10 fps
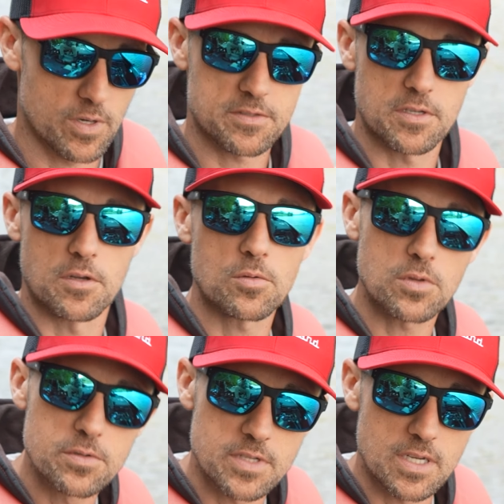so you don't
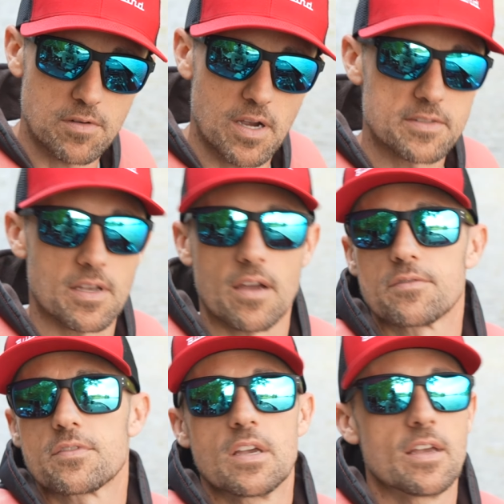lose any rods.
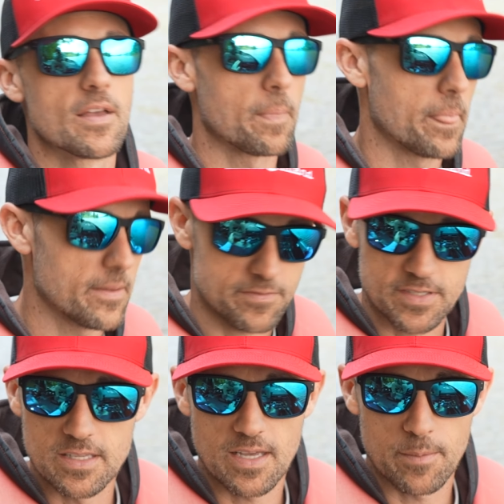I've
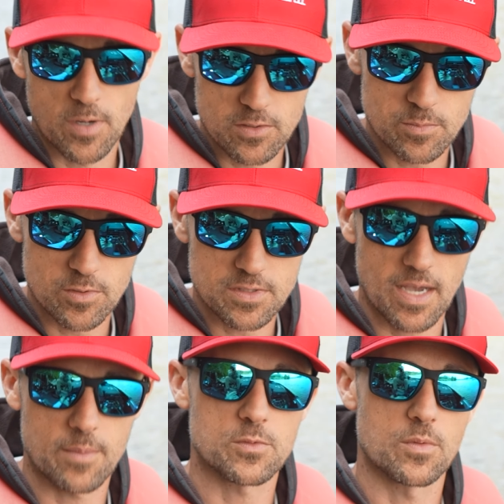seen that multiple
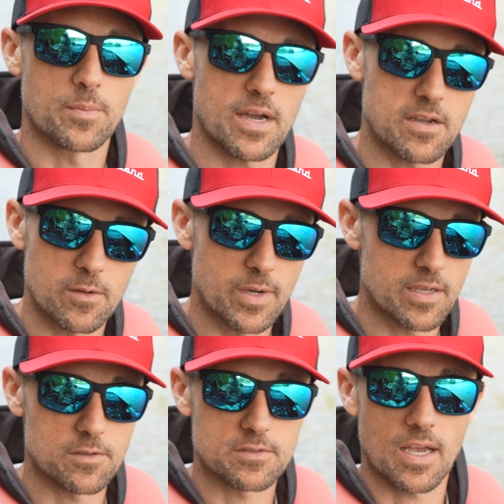times with my
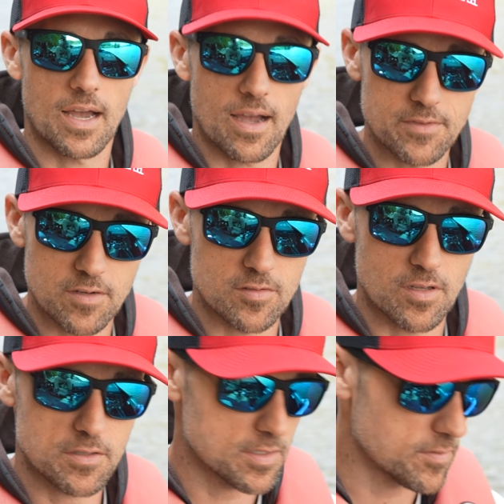co-anglers. I've never
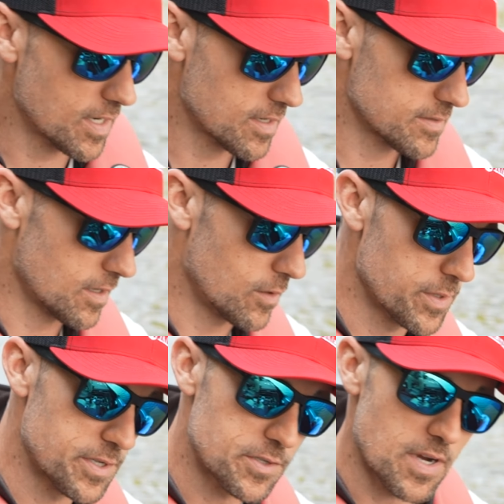lost a rod because I
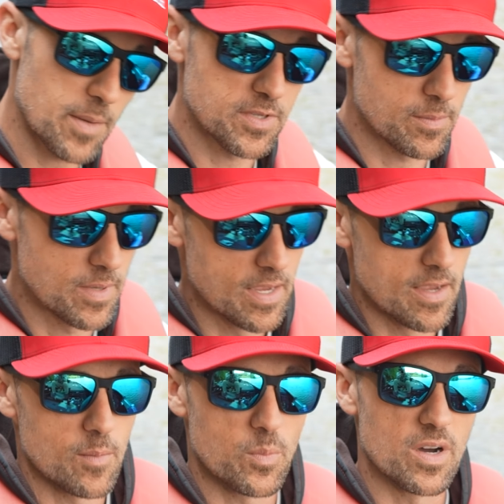always strapped them,
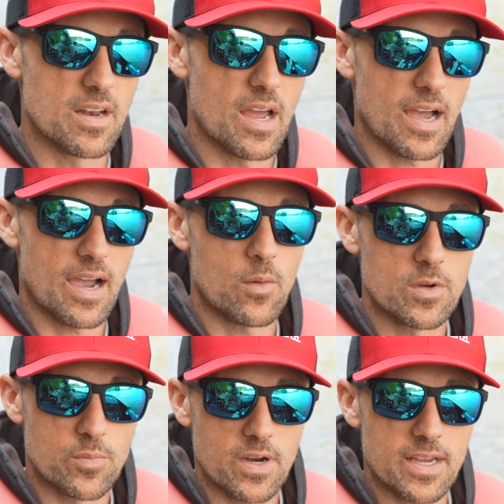but I
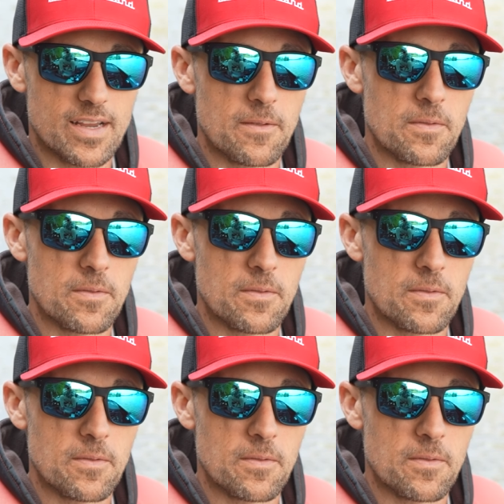would bring